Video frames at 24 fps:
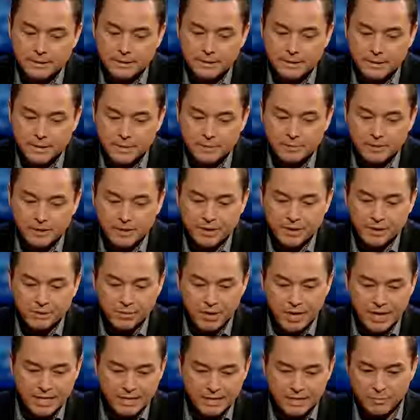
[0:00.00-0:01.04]

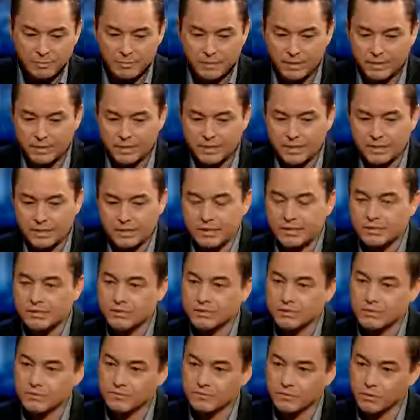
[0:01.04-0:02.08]
I end up in
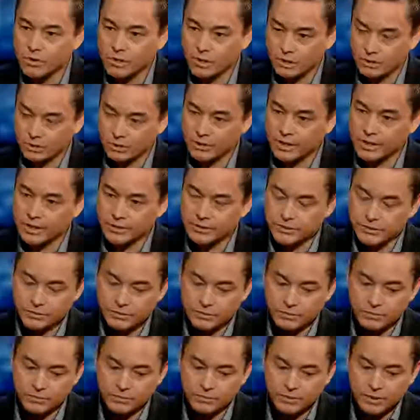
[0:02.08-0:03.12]
this sort of work looking
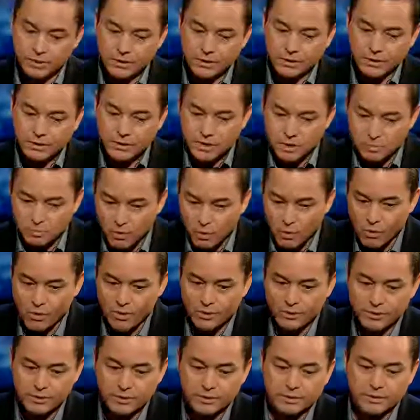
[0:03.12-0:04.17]
to
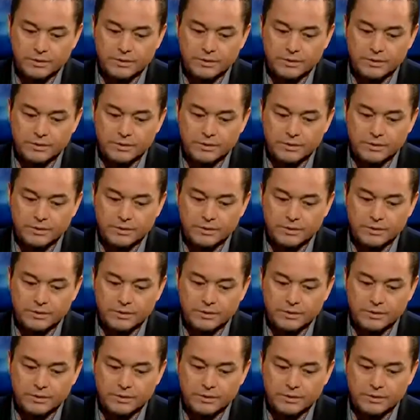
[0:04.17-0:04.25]
support